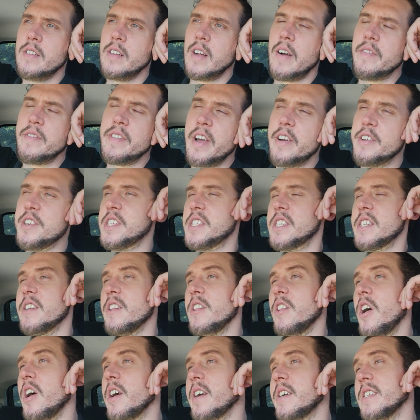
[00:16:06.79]
I've noticed it a
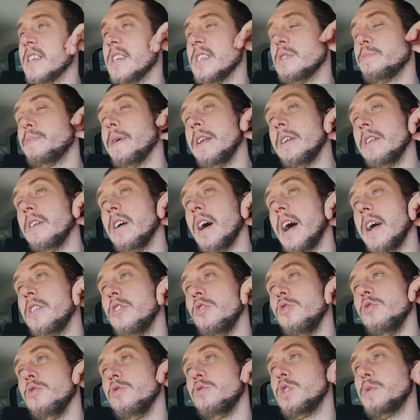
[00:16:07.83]
lot because I
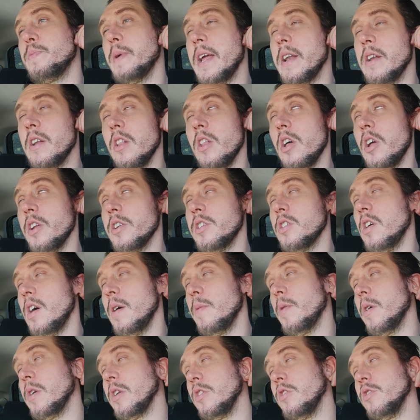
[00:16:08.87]
do spend a lot of
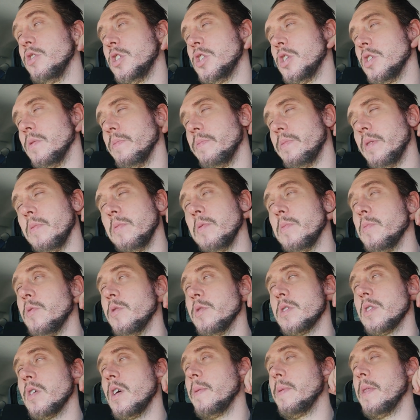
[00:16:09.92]
time on YouTube, probably
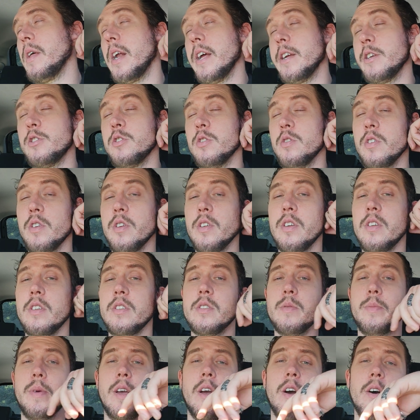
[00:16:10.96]
more time than I should,
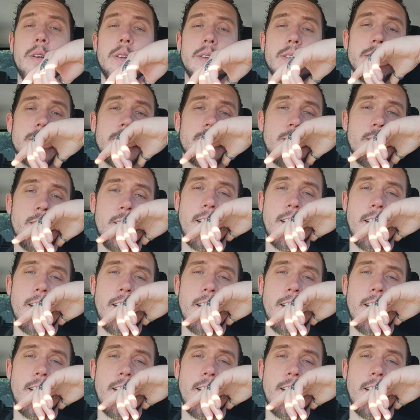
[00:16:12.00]
to be honest.